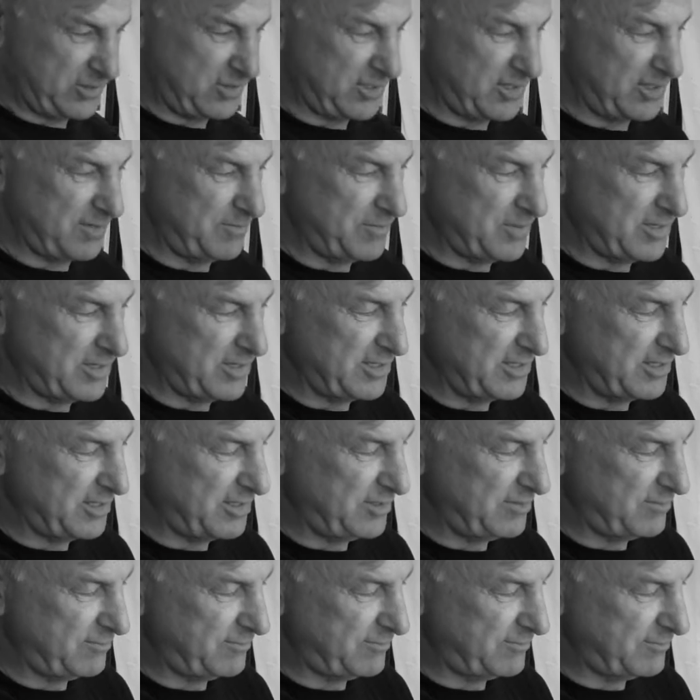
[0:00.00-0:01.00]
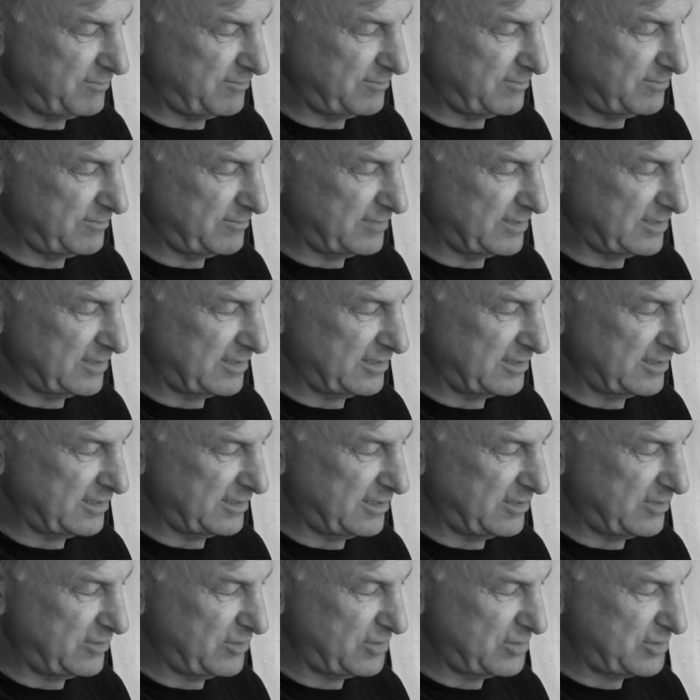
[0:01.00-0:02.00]
I'm on the
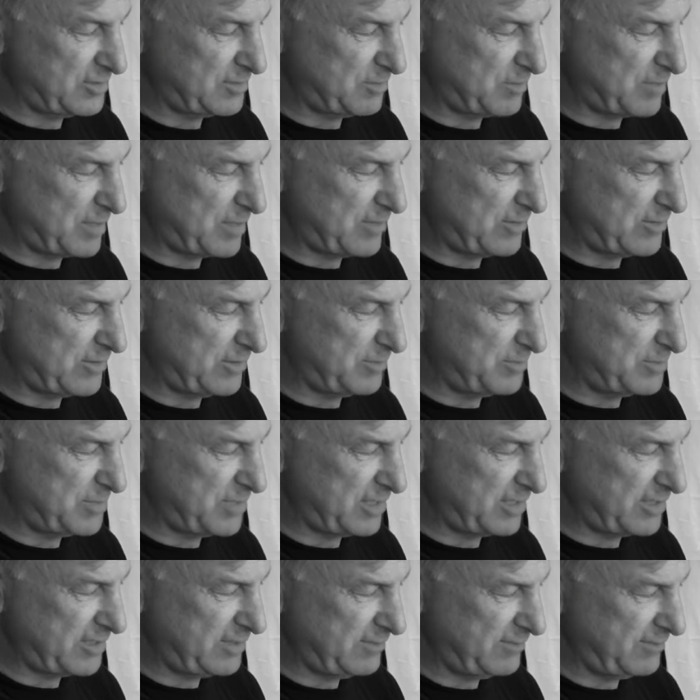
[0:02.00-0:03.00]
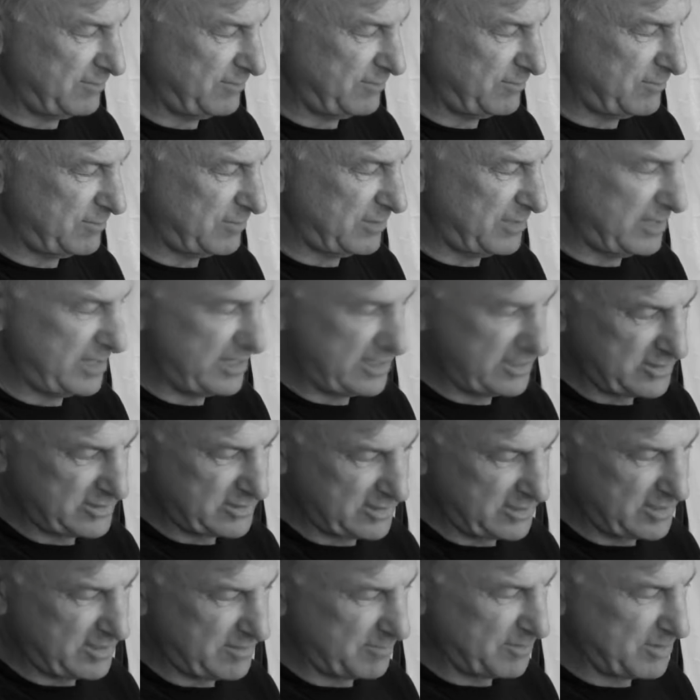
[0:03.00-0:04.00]
lowest powered objective, the
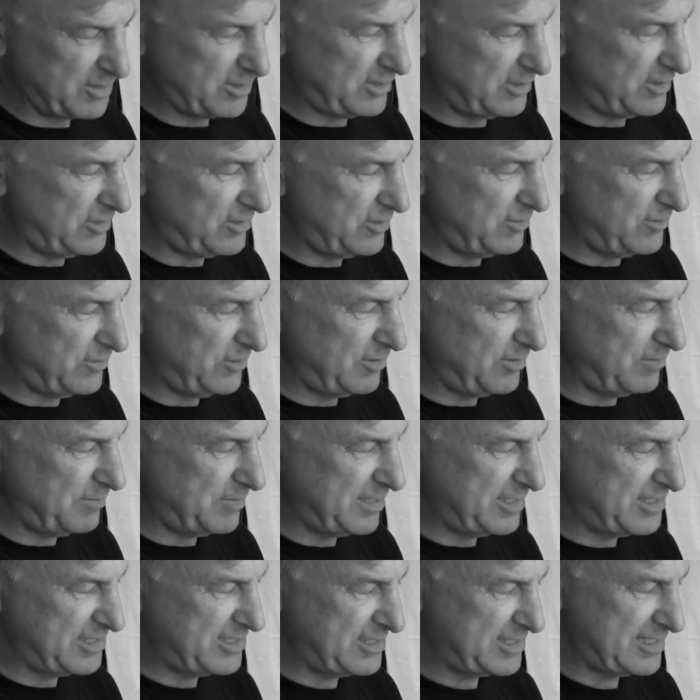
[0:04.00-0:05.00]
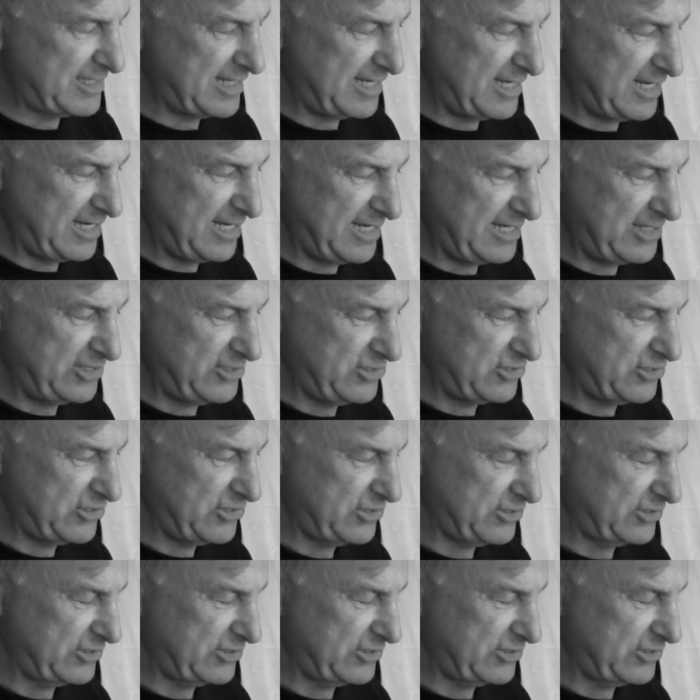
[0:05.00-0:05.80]
4x. I'm going to lower my stage.